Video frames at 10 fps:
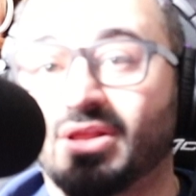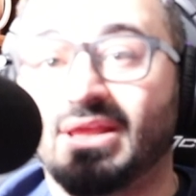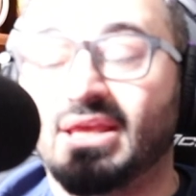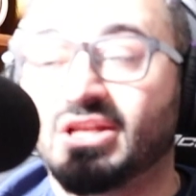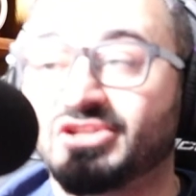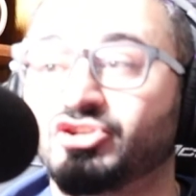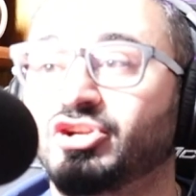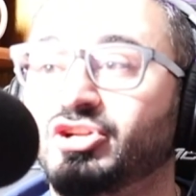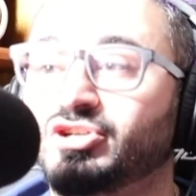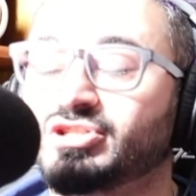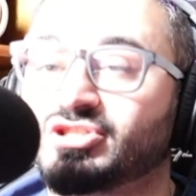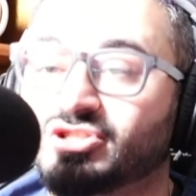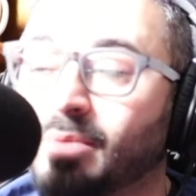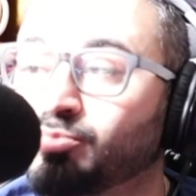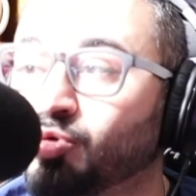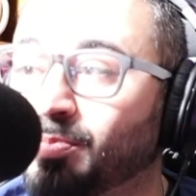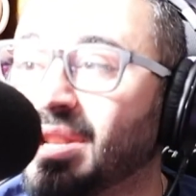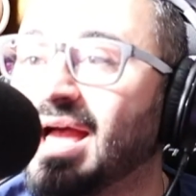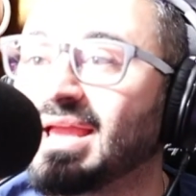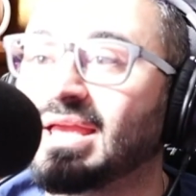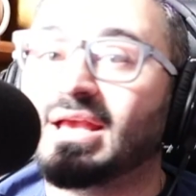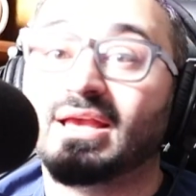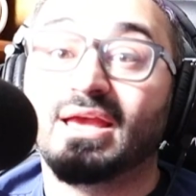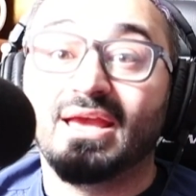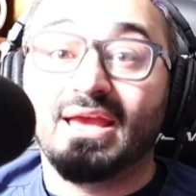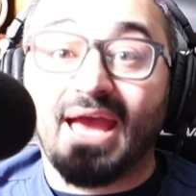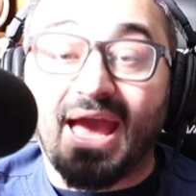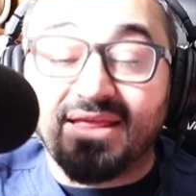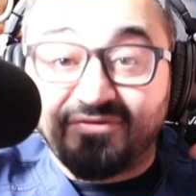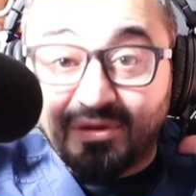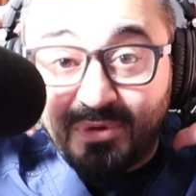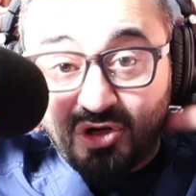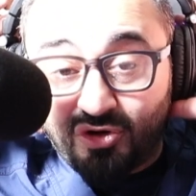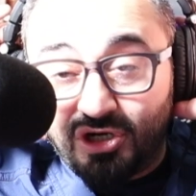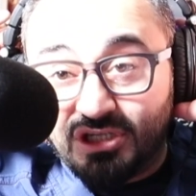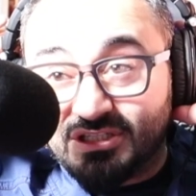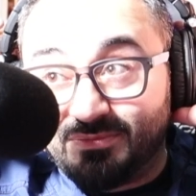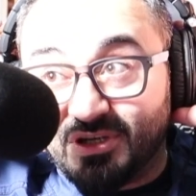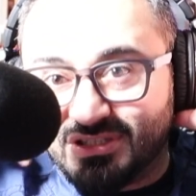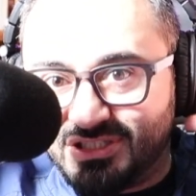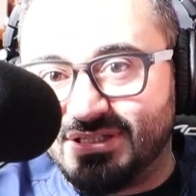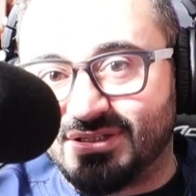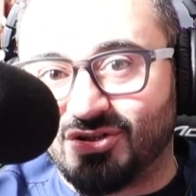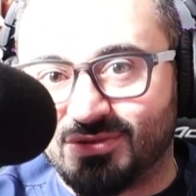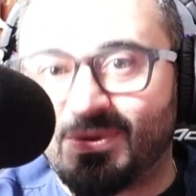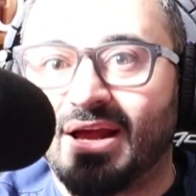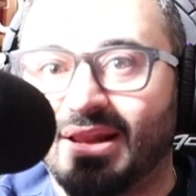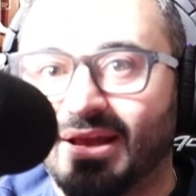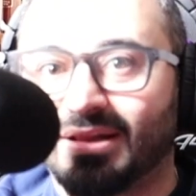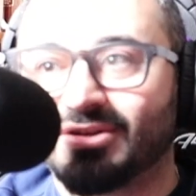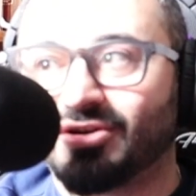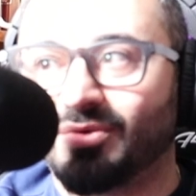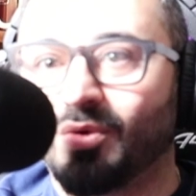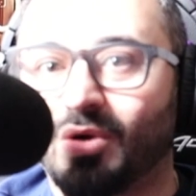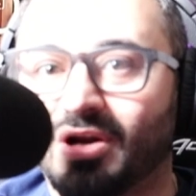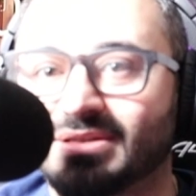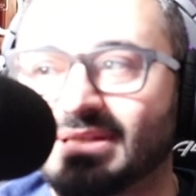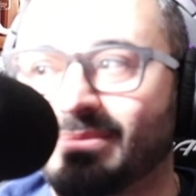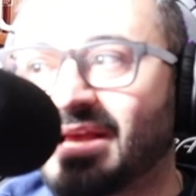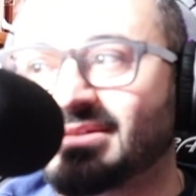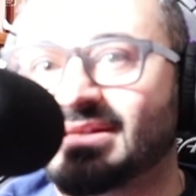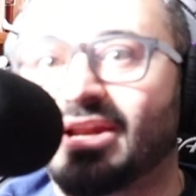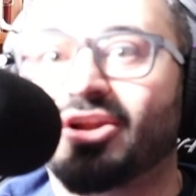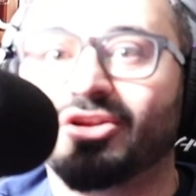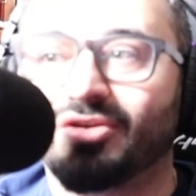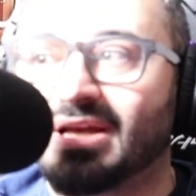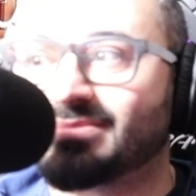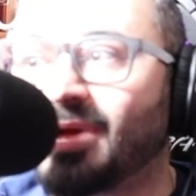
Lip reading: ebook. The Nigerian nurse stopped replying. And the Filipino nurse, because she's close by, like literally we work in the same cancer center, and you